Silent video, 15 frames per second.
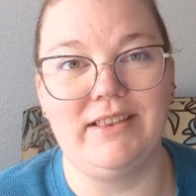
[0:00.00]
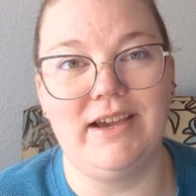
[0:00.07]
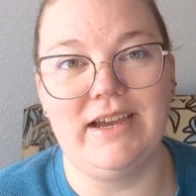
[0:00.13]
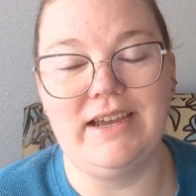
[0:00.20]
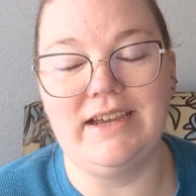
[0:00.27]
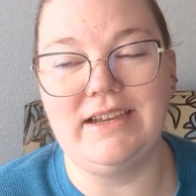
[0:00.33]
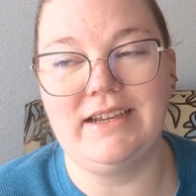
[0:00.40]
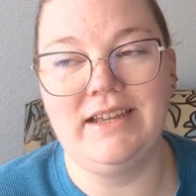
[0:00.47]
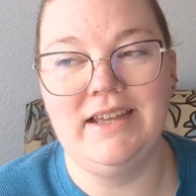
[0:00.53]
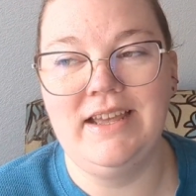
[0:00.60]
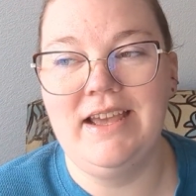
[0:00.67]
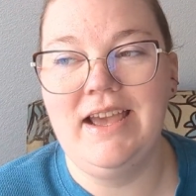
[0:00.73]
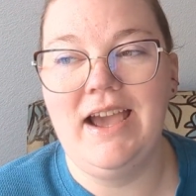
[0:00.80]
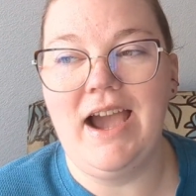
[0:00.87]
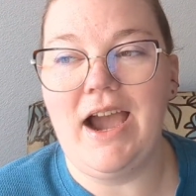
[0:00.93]
Like,
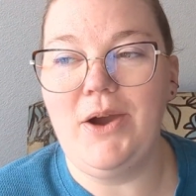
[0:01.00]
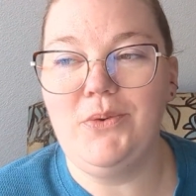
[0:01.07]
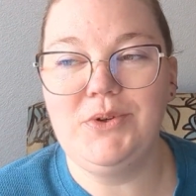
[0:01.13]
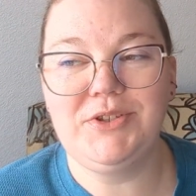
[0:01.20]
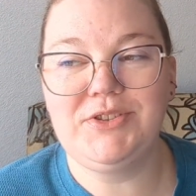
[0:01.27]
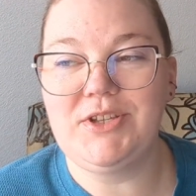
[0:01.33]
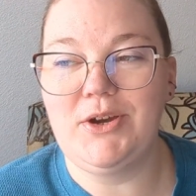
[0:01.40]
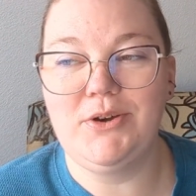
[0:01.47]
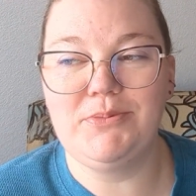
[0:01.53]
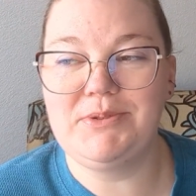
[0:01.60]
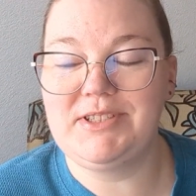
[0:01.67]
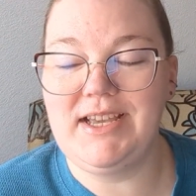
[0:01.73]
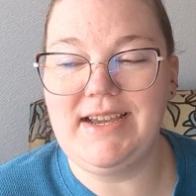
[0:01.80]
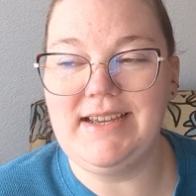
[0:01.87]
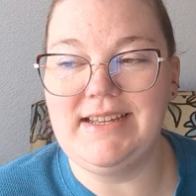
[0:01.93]
I was so
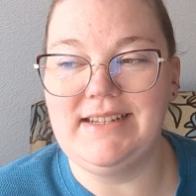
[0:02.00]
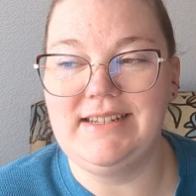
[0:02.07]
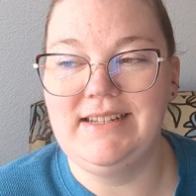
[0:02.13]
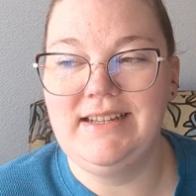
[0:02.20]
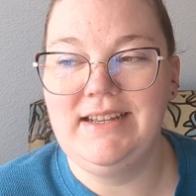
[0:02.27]
upset